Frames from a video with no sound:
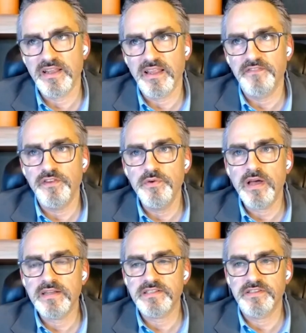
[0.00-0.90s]
if you
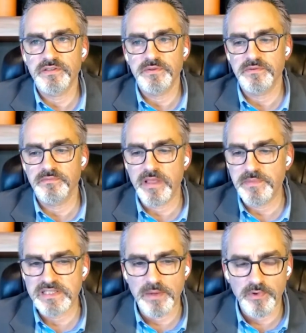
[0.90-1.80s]
had to maybe
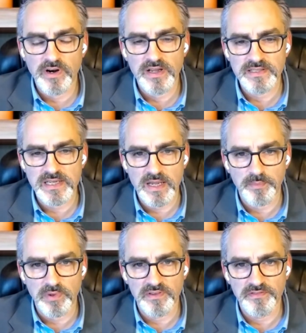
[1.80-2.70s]
summarize a
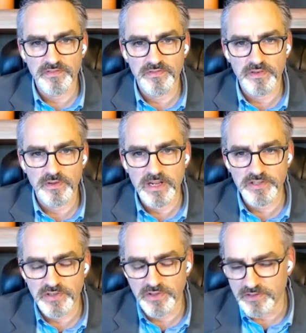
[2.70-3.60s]
couple of, you
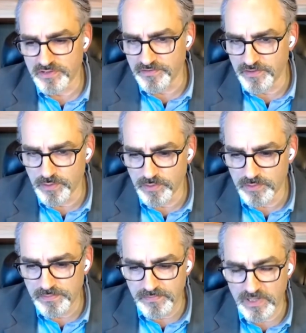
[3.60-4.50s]
mentioned there's a
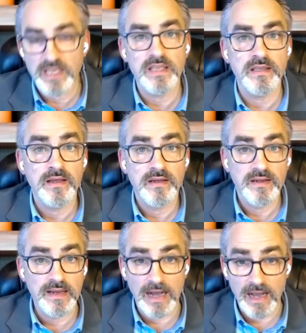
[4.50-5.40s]
few key
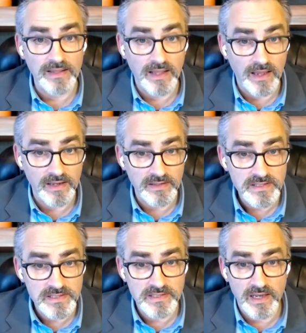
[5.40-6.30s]

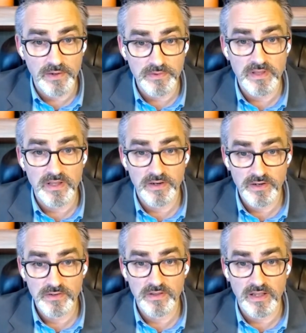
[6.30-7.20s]
guidelines out
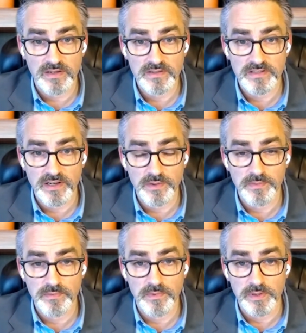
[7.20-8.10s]
there that
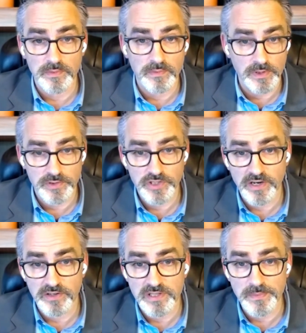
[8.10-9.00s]
we'll
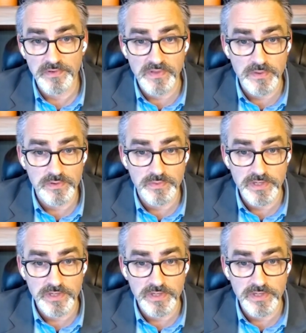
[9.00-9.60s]
share some of those